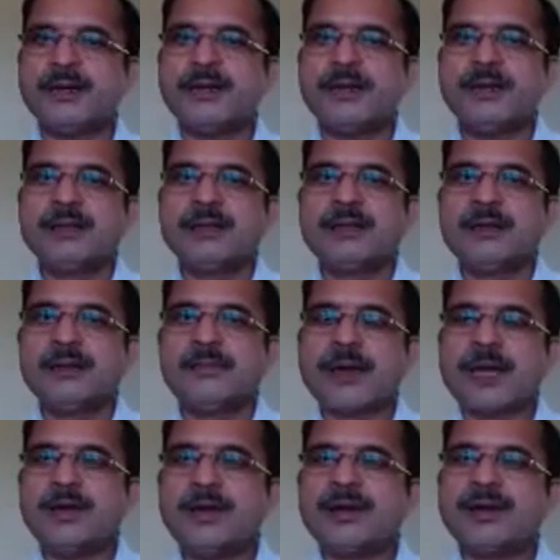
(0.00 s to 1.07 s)
cell
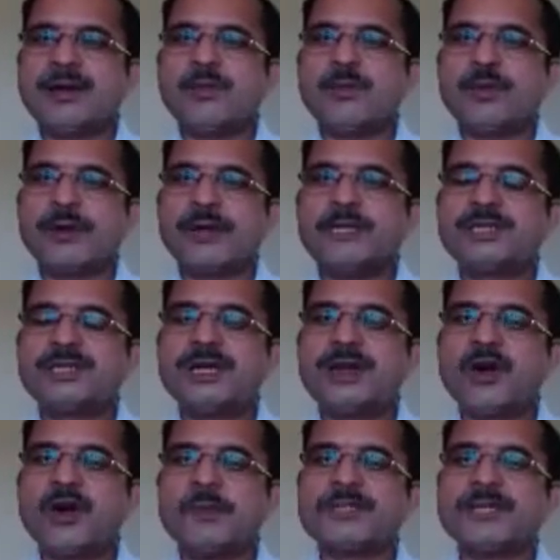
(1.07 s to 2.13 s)
using this
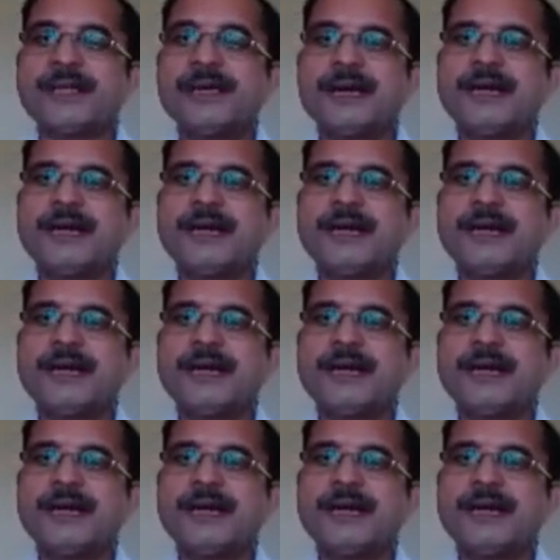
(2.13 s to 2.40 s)
microelectrodes.